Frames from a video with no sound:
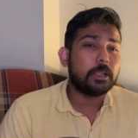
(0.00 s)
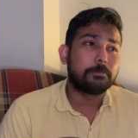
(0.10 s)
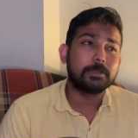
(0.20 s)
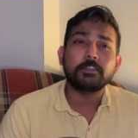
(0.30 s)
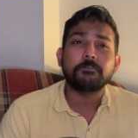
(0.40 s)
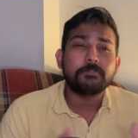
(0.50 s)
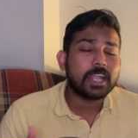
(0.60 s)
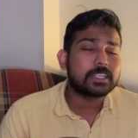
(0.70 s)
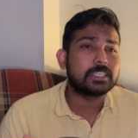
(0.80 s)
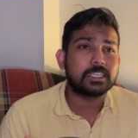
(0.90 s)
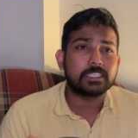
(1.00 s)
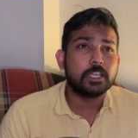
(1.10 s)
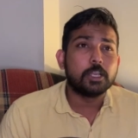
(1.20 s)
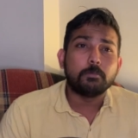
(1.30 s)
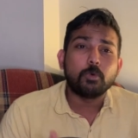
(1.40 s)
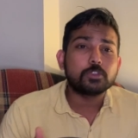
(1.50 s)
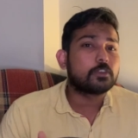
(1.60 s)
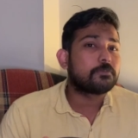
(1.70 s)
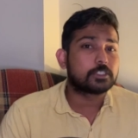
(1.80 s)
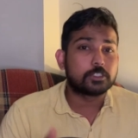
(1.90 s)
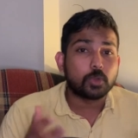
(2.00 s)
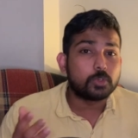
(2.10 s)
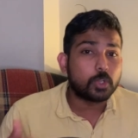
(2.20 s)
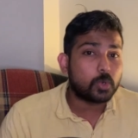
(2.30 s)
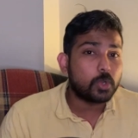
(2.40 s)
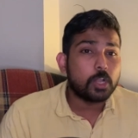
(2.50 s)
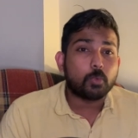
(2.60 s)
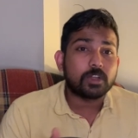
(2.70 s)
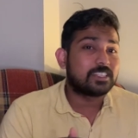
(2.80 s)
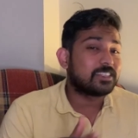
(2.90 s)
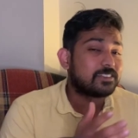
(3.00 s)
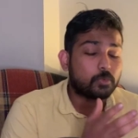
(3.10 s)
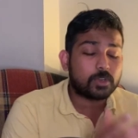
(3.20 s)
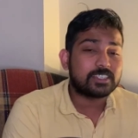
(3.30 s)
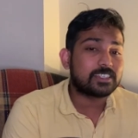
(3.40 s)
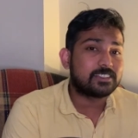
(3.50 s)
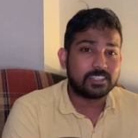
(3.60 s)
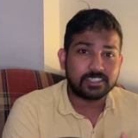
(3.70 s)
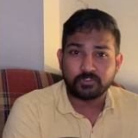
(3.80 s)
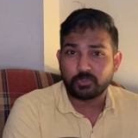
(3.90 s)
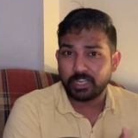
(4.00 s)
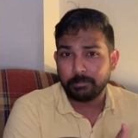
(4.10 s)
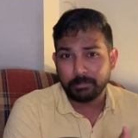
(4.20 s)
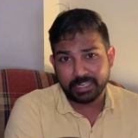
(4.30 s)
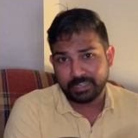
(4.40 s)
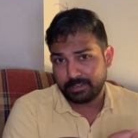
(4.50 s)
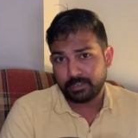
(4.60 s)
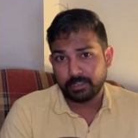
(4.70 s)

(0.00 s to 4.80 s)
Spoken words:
But the fact is, most of us don't know what does this really mean,